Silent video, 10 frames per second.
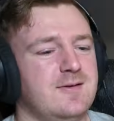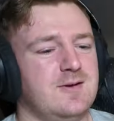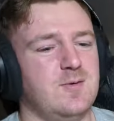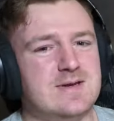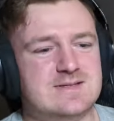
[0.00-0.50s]

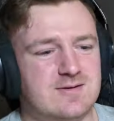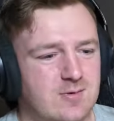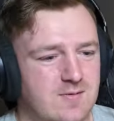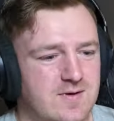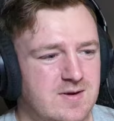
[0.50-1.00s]
2 weeks in a
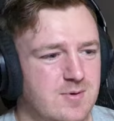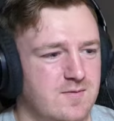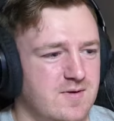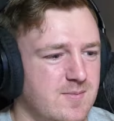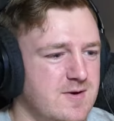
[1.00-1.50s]
row, I've got a
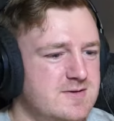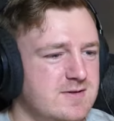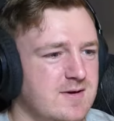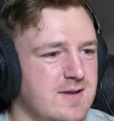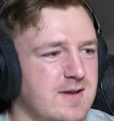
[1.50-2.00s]
perfect
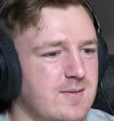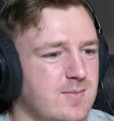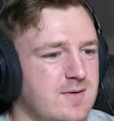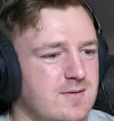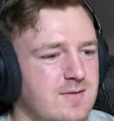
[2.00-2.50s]
margin in the game.